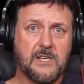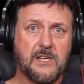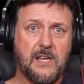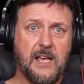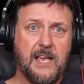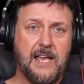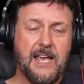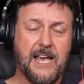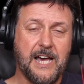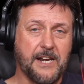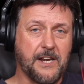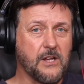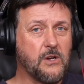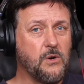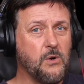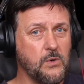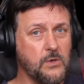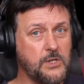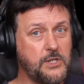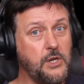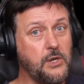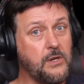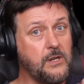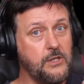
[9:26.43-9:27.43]
and of course you
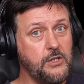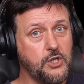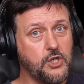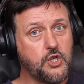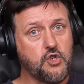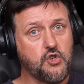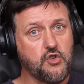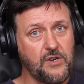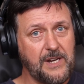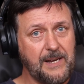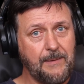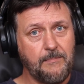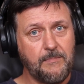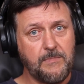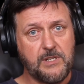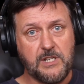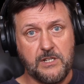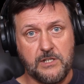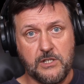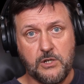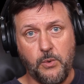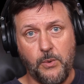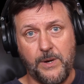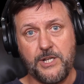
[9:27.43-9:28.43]
can stream to
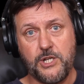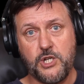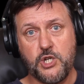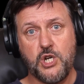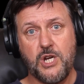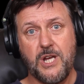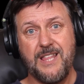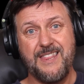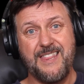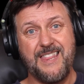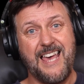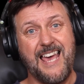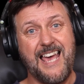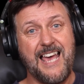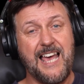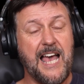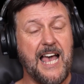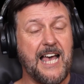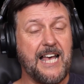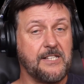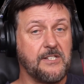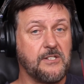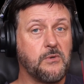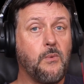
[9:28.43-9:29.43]
Twitch there
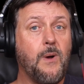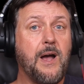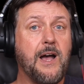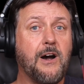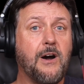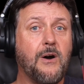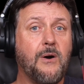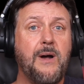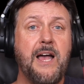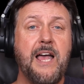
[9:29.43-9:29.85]
as well.